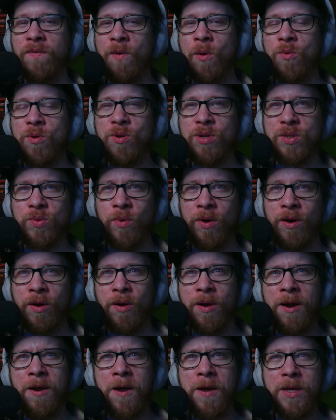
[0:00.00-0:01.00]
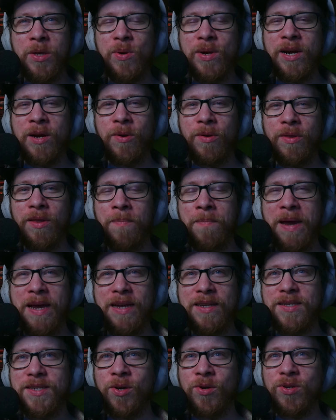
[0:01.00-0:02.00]
vocals where you hear the
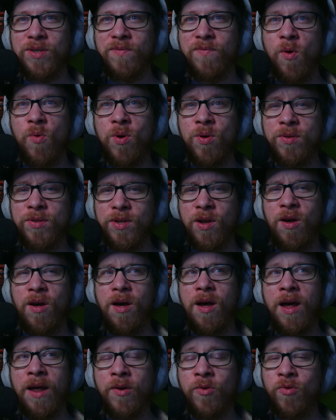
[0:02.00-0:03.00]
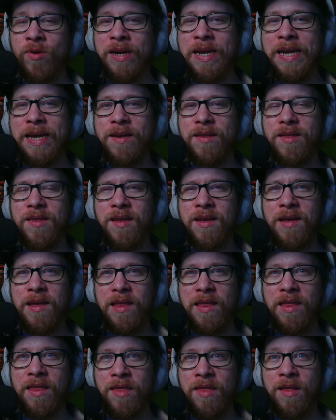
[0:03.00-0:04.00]
main singer's vocals underneath
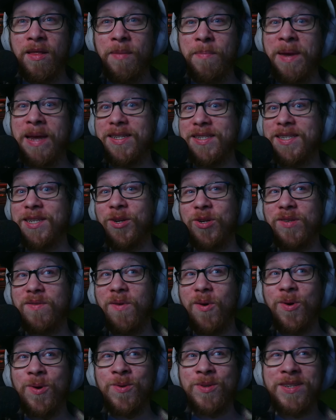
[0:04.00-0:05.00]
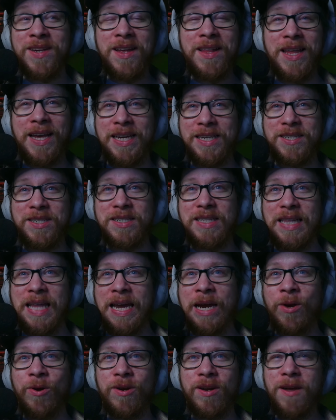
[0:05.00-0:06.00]
the main singer's vocals, like it's just
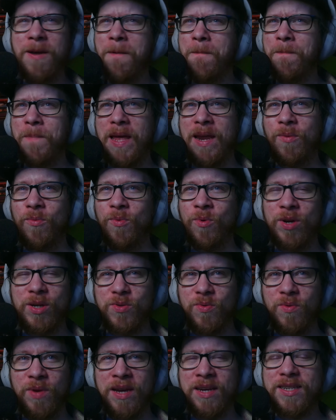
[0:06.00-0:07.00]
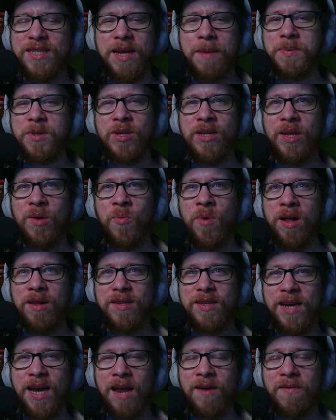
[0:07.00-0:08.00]
layered, and it works exceptionally well
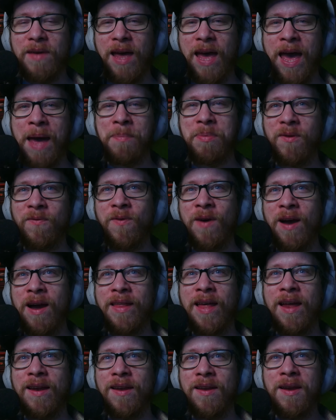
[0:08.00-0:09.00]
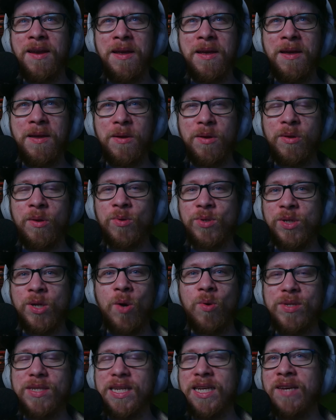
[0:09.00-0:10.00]
to kind of amplify those
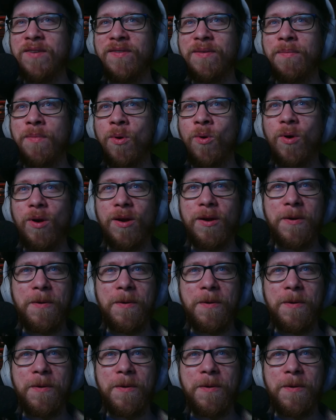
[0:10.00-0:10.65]
notes even more.